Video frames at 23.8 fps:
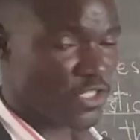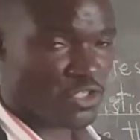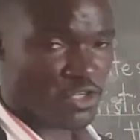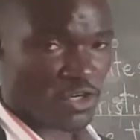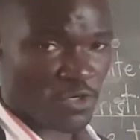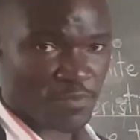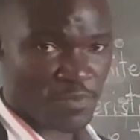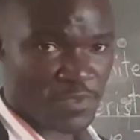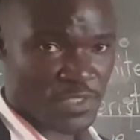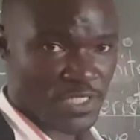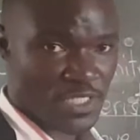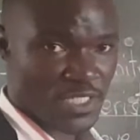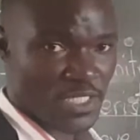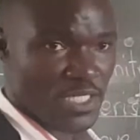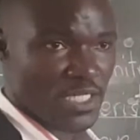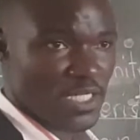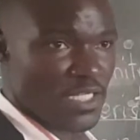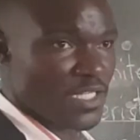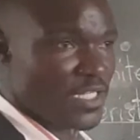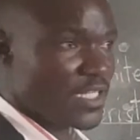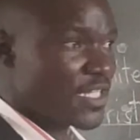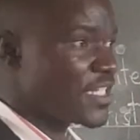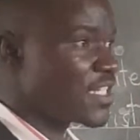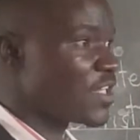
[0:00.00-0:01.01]
groups
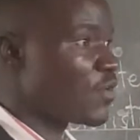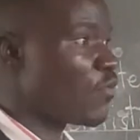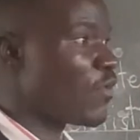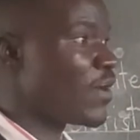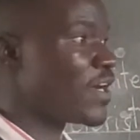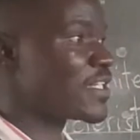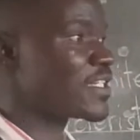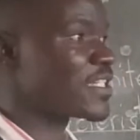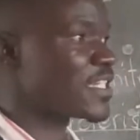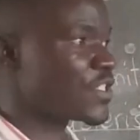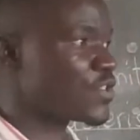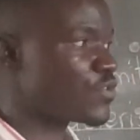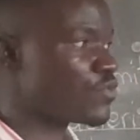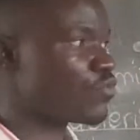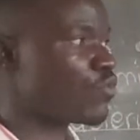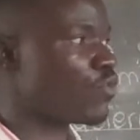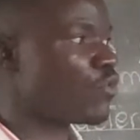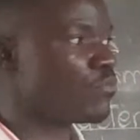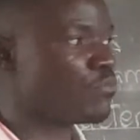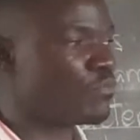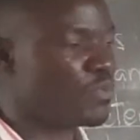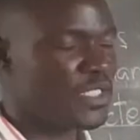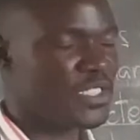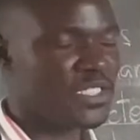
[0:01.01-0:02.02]
that I want us to
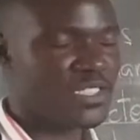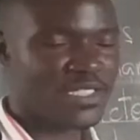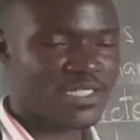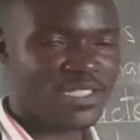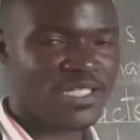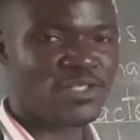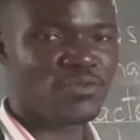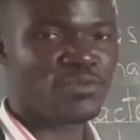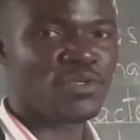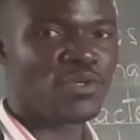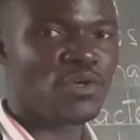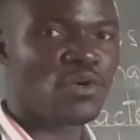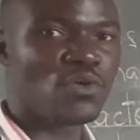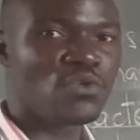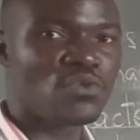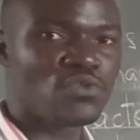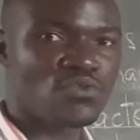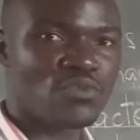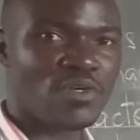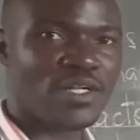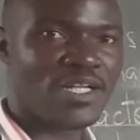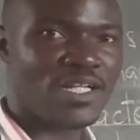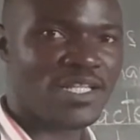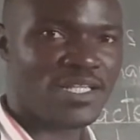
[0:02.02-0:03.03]
complete, then we go
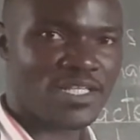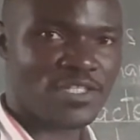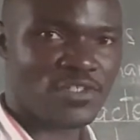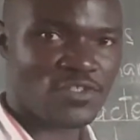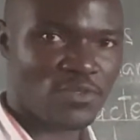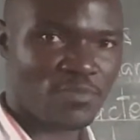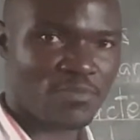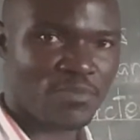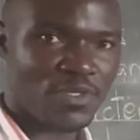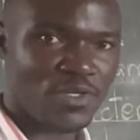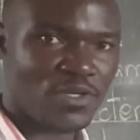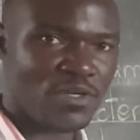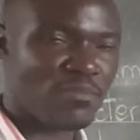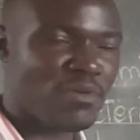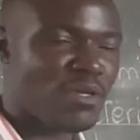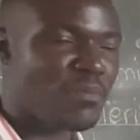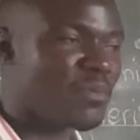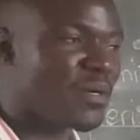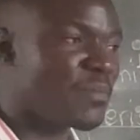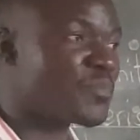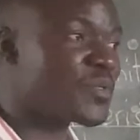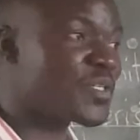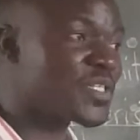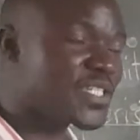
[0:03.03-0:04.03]
to another topic.
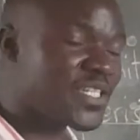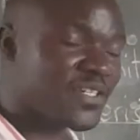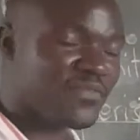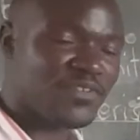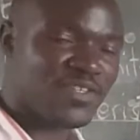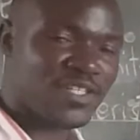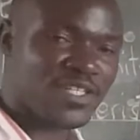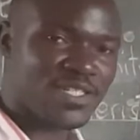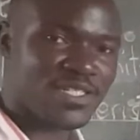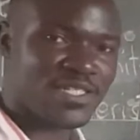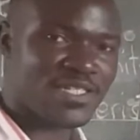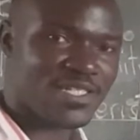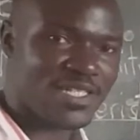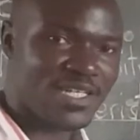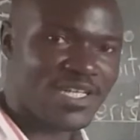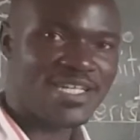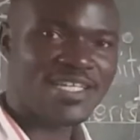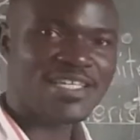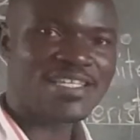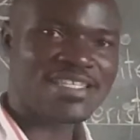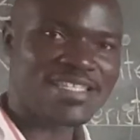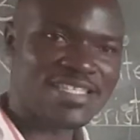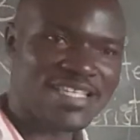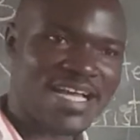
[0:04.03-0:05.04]
Remember, P7 is
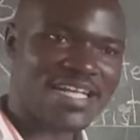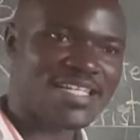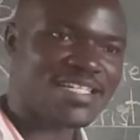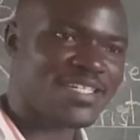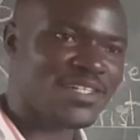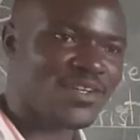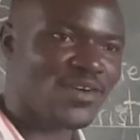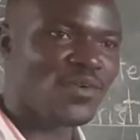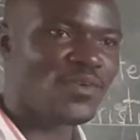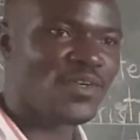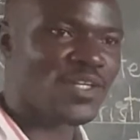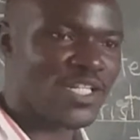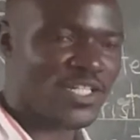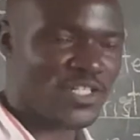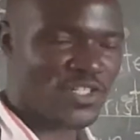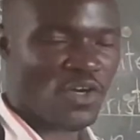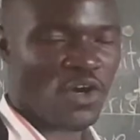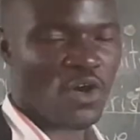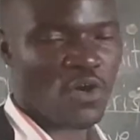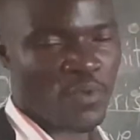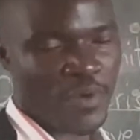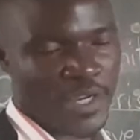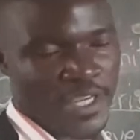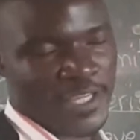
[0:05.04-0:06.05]
just on the
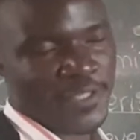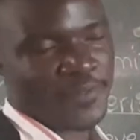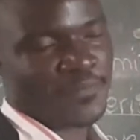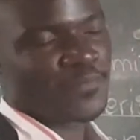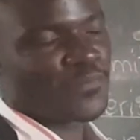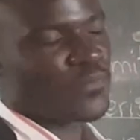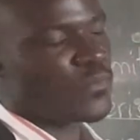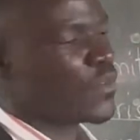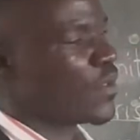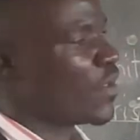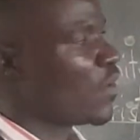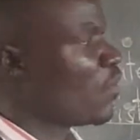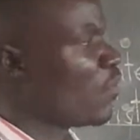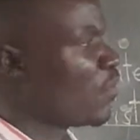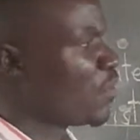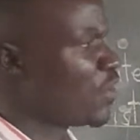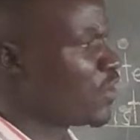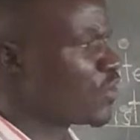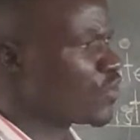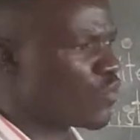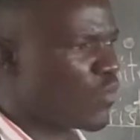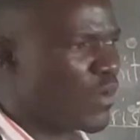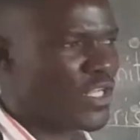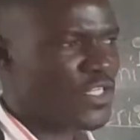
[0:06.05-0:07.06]
doorway. We
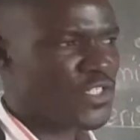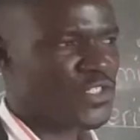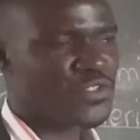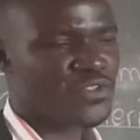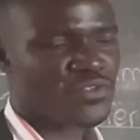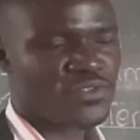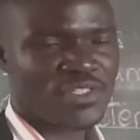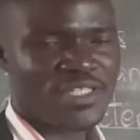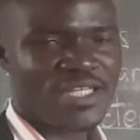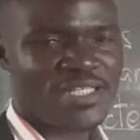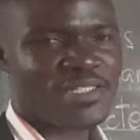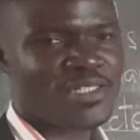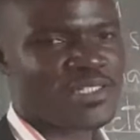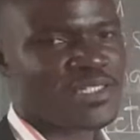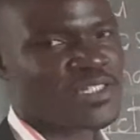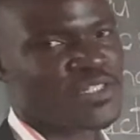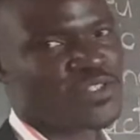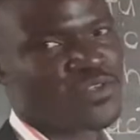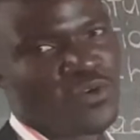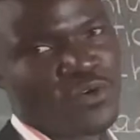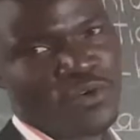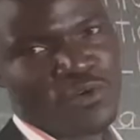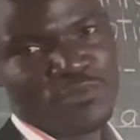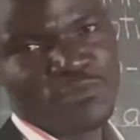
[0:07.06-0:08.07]
don't want you to just sit
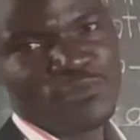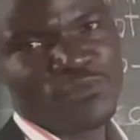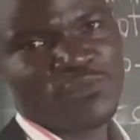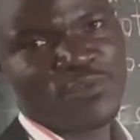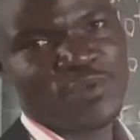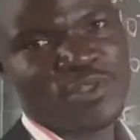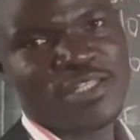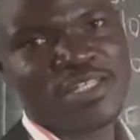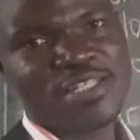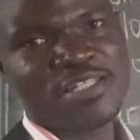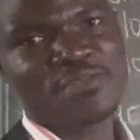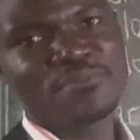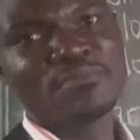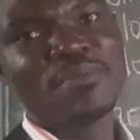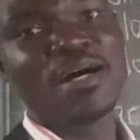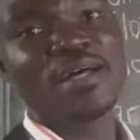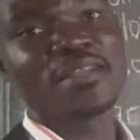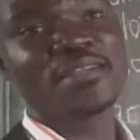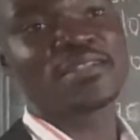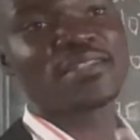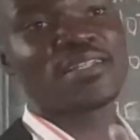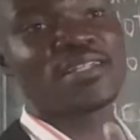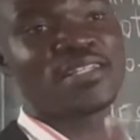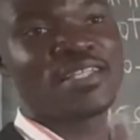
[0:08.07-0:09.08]
home for this
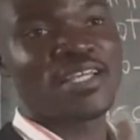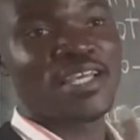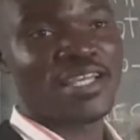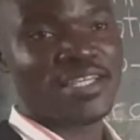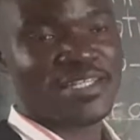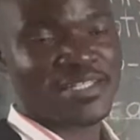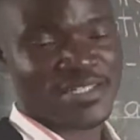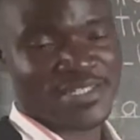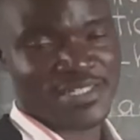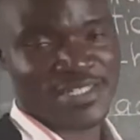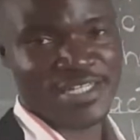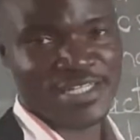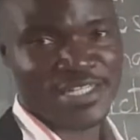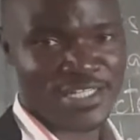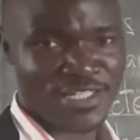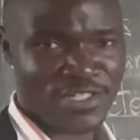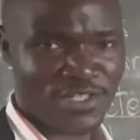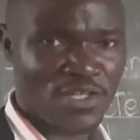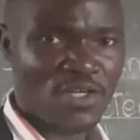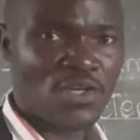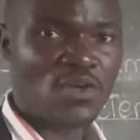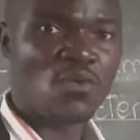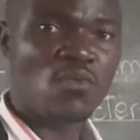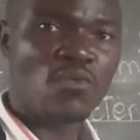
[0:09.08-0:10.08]
month that they are extending.
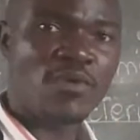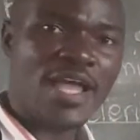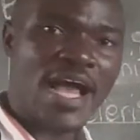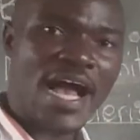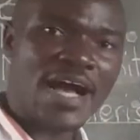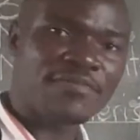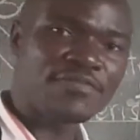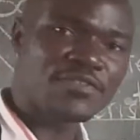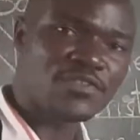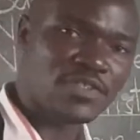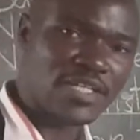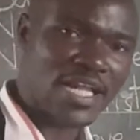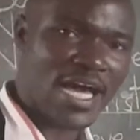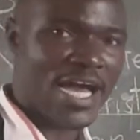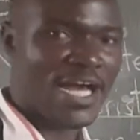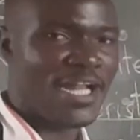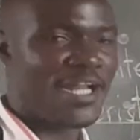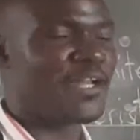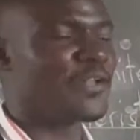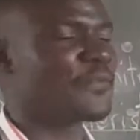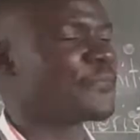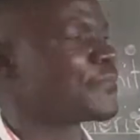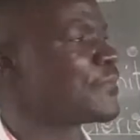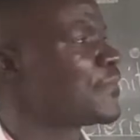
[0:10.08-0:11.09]
We have to
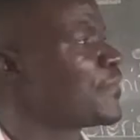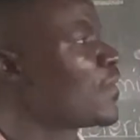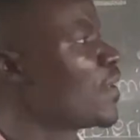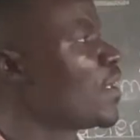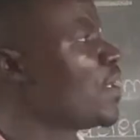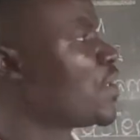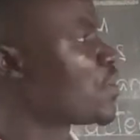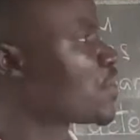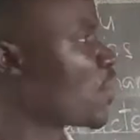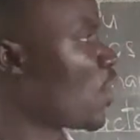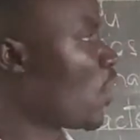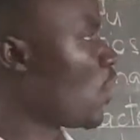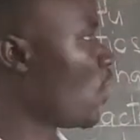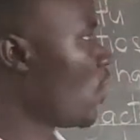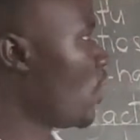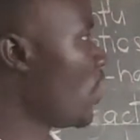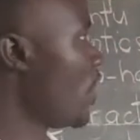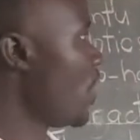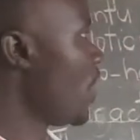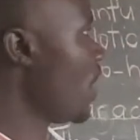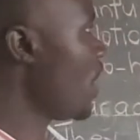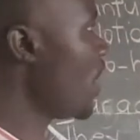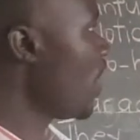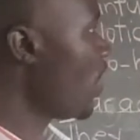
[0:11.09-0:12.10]
learn.
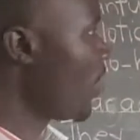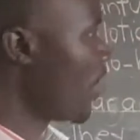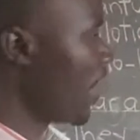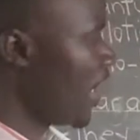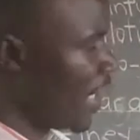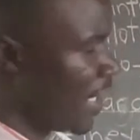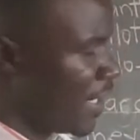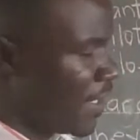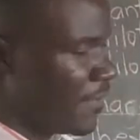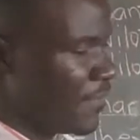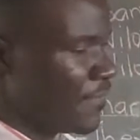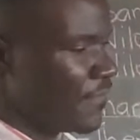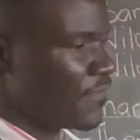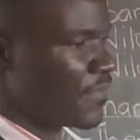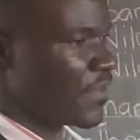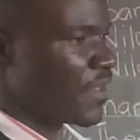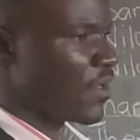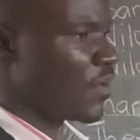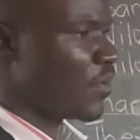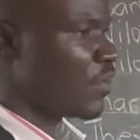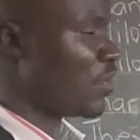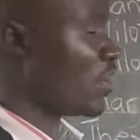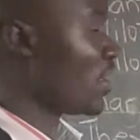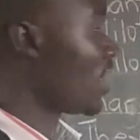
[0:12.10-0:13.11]
So here we are.
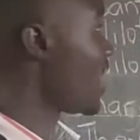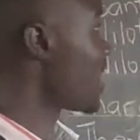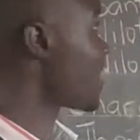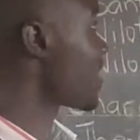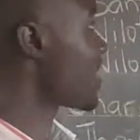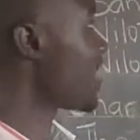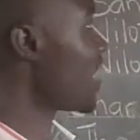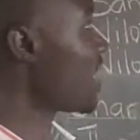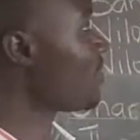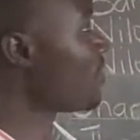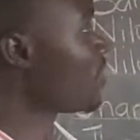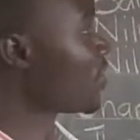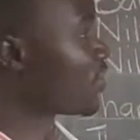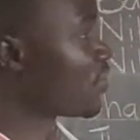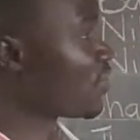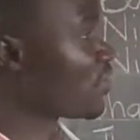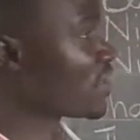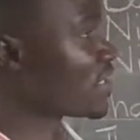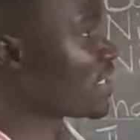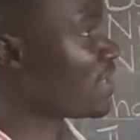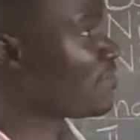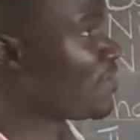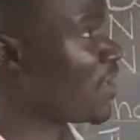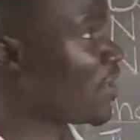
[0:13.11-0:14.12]
Last time we
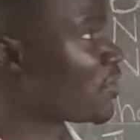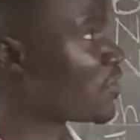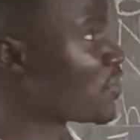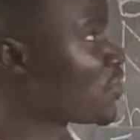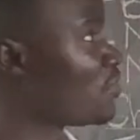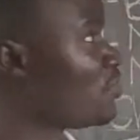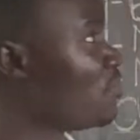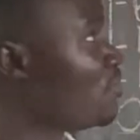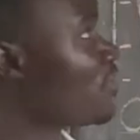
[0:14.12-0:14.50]
talked about